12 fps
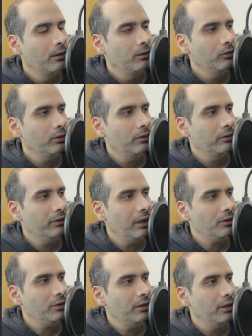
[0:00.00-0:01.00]
So there's
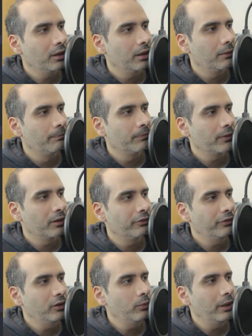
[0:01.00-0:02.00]
actually a
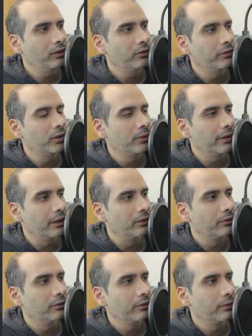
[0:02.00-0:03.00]
few ways of doing
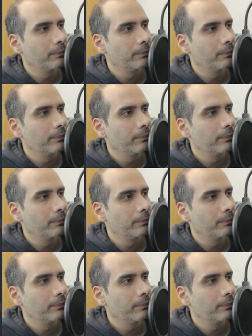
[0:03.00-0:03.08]
this.